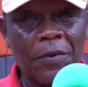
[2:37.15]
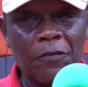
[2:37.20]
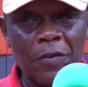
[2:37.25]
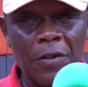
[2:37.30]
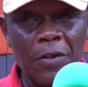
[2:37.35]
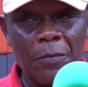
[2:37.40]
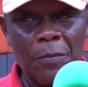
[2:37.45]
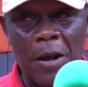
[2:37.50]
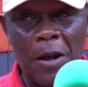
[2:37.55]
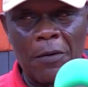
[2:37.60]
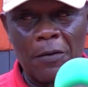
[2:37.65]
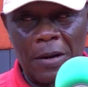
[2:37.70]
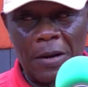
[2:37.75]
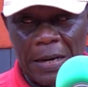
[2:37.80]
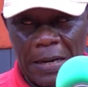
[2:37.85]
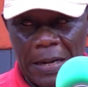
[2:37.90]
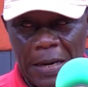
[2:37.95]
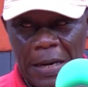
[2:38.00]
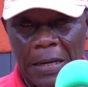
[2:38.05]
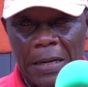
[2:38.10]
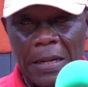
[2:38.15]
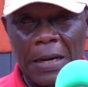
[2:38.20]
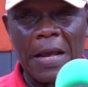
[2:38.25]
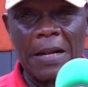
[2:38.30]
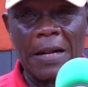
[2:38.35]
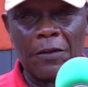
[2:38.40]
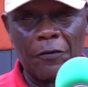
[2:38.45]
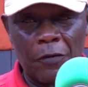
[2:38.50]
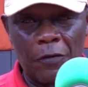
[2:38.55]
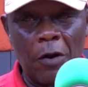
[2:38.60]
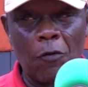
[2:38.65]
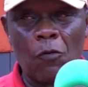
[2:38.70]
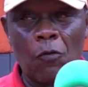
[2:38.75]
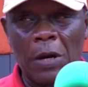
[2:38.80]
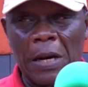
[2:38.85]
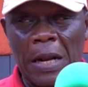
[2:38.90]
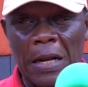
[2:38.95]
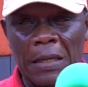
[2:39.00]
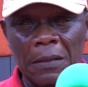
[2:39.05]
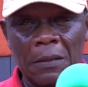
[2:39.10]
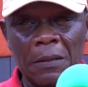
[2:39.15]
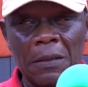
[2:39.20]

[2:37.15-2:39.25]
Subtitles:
filibello caracar, edition colan.